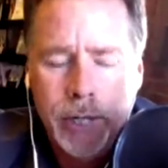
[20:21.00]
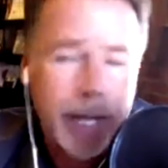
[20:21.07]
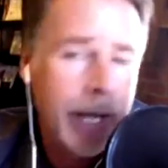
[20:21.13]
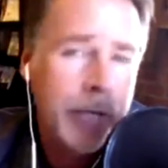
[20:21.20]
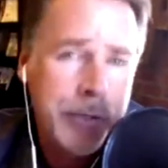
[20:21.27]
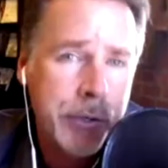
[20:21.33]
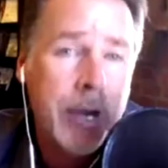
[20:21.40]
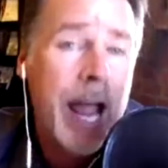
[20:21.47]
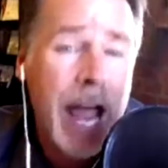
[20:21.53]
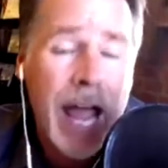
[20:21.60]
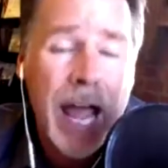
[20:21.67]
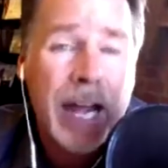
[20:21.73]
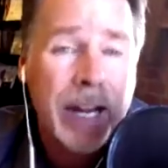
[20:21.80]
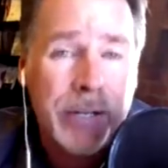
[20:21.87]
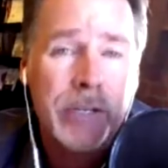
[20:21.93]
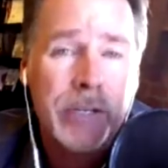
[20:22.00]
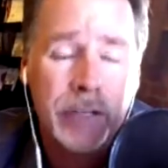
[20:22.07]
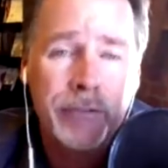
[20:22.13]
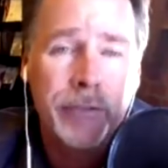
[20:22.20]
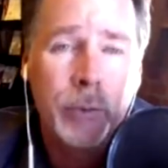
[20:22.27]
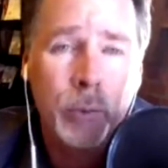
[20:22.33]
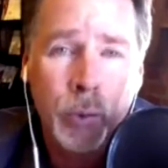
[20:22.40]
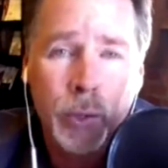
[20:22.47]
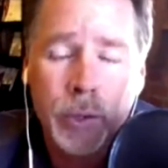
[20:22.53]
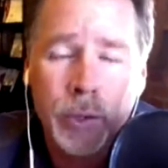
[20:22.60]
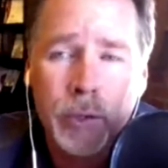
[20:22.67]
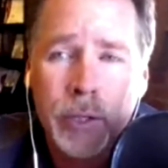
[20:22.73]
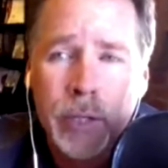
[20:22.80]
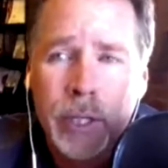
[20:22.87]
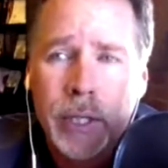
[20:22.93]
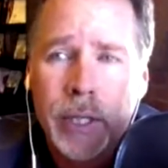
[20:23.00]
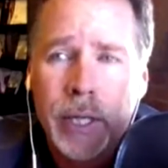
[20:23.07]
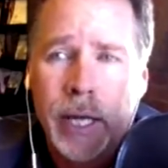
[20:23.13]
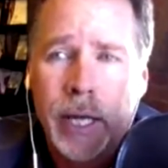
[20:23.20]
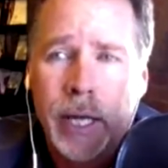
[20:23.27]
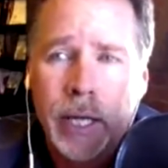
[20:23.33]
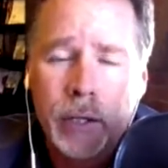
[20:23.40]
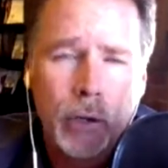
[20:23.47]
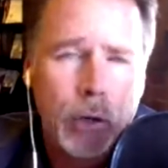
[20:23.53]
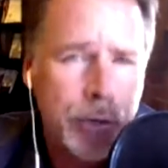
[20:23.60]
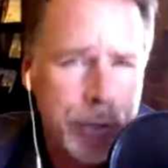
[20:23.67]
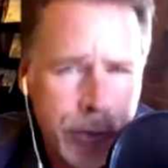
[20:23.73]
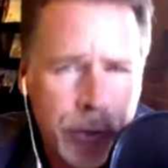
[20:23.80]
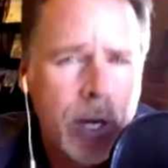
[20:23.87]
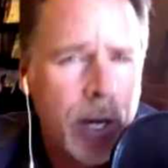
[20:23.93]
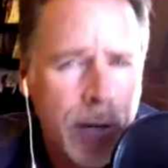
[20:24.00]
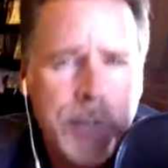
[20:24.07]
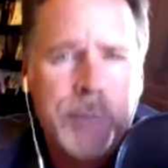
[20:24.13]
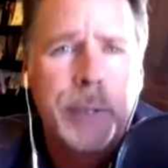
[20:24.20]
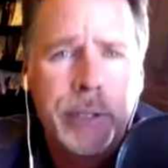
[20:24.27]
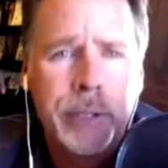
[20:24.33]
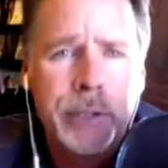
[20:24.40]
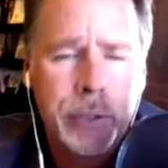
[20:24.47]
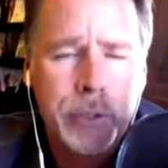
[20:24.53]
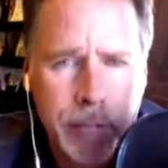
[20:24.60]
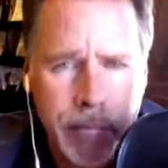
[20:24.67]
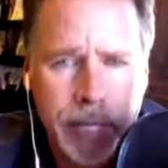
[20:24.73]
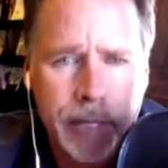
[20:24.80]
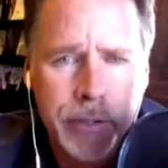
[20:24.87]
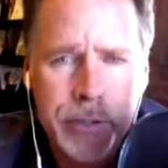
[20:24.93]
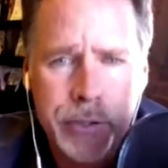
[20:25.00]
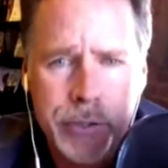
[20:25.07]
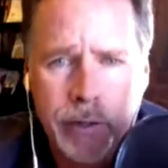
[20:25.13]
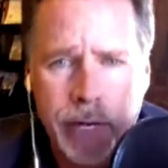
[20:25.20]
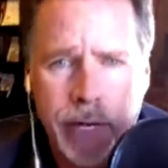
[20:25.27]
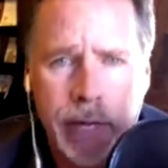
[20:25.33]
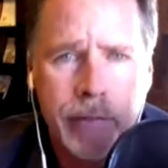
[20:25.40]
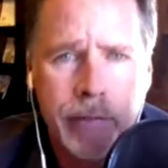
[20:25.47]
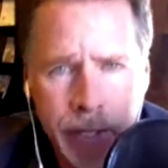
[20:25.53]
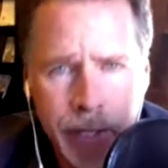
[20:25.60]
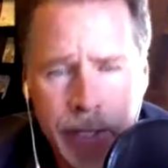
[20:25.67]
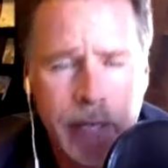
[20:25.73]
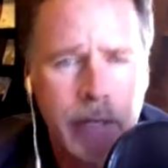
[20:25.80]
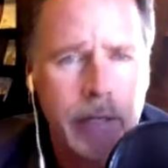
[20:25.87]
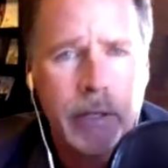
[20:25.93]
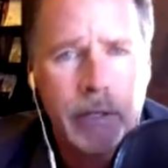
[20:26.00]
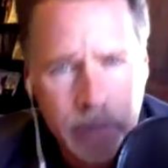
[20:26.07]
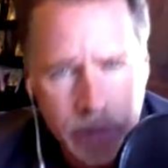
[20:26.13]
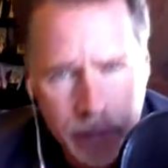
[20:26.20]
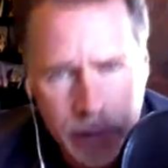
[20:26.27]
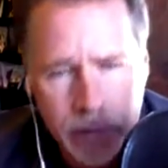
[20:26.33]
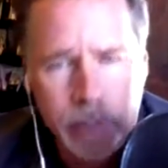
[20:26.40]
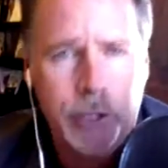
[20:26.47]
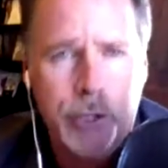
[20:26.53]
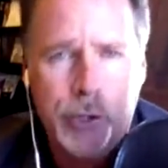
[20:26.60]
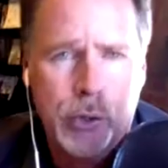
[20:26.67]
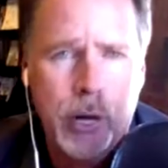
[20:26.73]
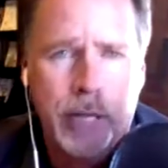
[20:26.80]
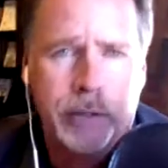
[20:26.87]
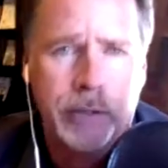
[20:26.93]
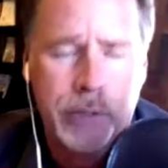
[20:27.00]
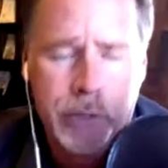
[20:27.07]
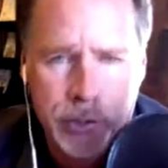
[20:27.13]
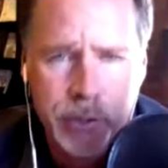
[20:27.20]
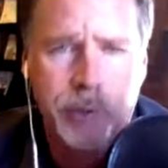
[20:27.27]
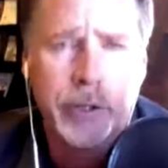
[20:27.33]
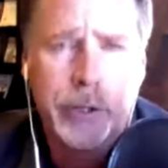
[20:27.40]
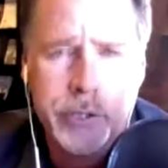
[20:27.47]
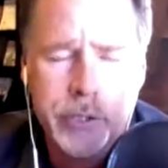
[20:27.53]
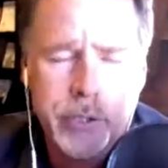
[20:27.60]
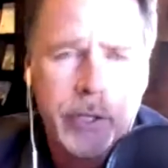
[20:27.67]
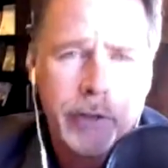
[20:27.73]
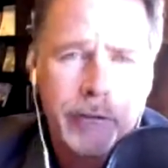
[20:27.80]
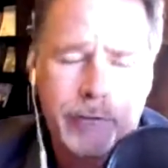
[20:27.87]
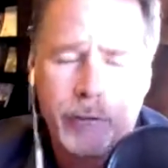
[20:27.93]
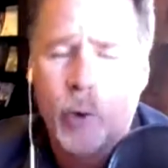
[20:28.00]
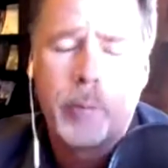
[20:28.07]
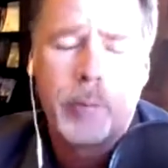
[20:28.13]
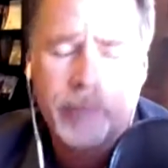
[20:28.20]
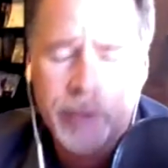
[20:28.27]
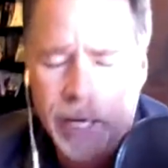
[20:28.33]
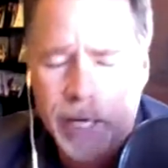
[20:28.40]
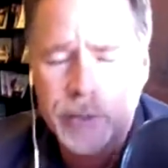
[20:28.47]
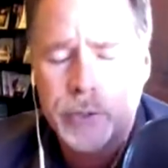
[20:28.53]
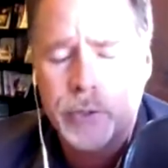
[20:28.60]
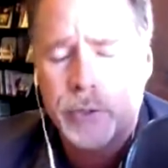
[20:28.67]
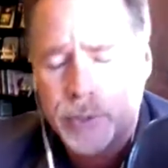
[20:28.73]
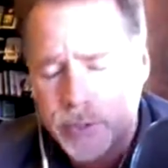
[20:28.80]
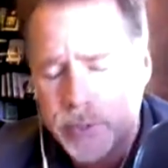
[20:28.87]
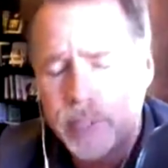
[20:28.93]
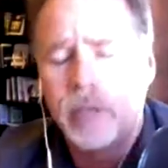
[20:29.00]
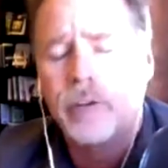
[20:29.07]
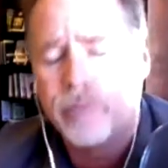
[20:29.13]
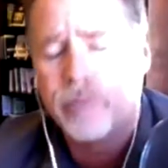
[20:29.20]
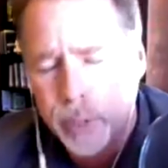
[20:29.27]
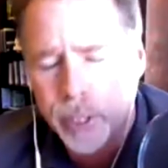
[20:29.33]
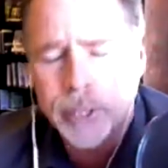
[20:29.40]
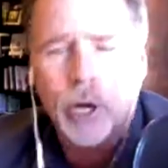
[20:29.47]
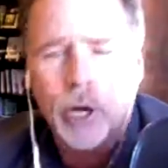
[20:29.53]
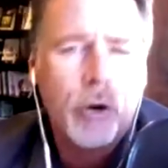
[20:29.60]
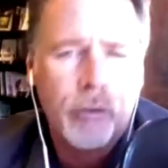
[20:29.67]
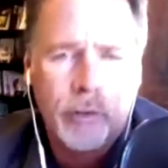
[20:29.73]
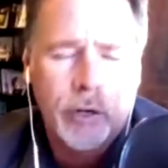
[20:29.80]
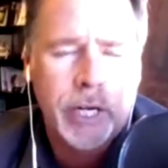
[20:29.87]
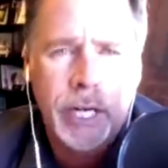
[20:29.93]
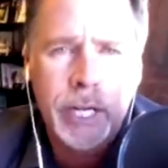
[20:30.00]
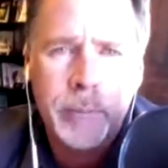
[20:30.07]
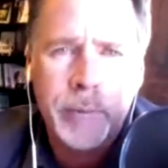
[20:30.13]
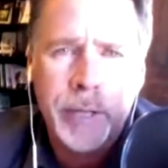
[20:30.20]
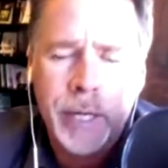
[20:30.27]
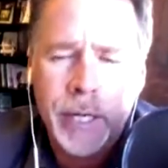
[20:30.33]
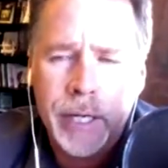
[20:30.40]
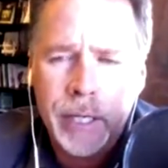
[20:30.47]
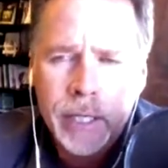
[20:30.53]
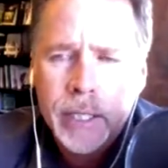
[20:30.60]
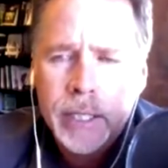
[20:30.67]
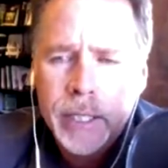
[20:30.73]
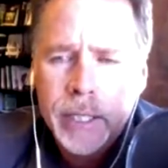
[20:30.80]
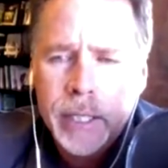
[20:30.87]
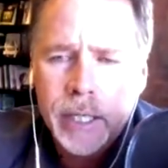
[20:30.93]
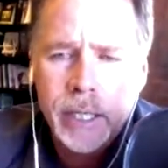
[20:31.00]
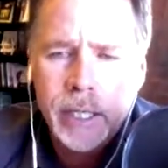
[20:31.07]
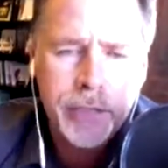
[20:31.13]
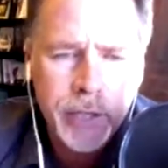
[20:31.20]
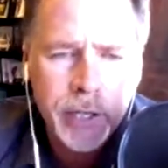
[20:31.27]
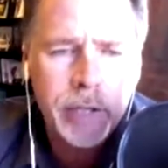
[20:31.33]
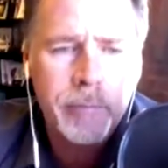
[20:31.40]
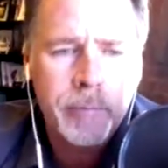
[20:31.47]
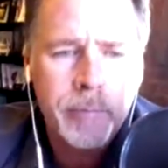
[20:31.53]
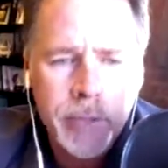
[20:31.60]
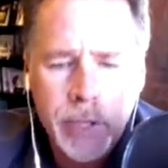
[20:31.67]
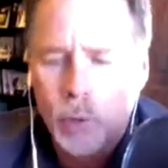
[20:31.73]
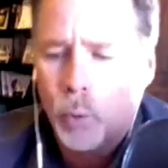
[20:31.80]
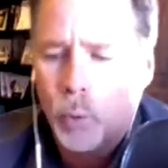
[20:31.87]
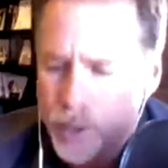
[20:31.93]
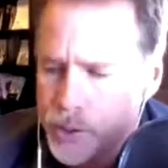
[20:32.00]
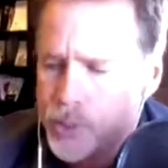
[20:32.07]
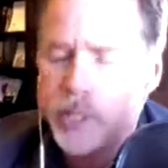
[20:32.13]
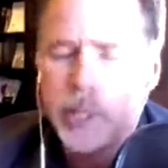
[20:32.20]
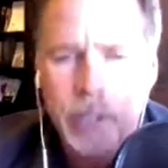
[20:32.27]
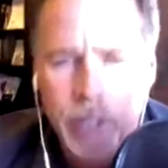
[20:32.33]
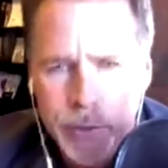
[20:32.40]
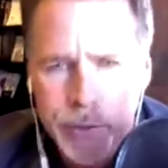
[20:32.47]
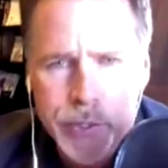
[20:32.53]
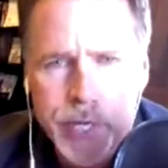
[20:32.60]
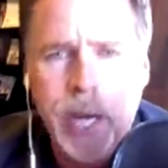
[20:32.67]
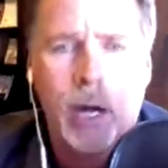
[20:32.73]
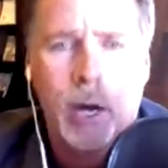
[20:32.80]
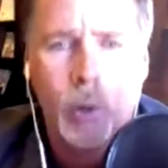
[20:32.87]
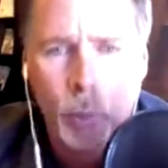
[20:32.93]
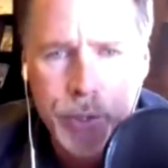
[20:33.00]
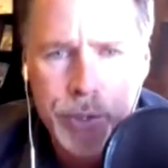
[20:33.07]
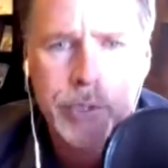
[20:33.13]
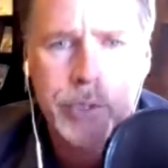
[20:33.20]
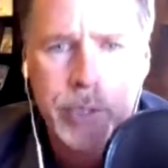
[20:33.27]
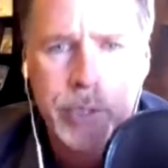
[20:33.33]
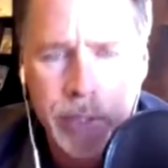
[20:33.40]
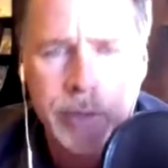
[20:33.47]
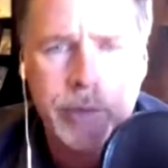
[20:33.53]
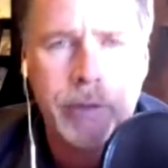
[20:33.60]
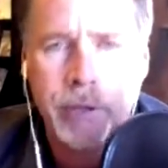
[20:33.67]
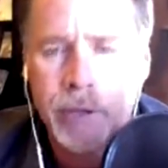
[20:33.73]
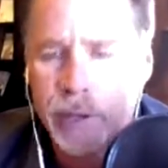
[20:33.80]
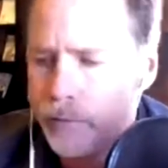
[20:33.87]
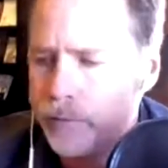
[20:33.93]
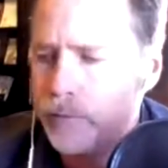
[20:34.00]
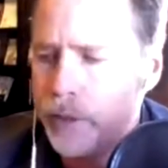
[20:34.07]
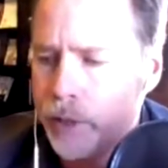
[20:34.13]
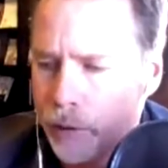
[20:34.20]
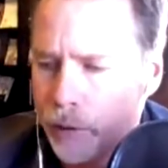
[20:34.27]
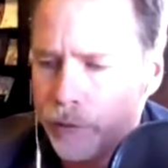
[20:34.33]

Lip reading: cancer hacks, if you will, and lost her husband to cancer, and then contracted a serious form of cancer herself, but overcame that. And I think, what she does now, which is in the,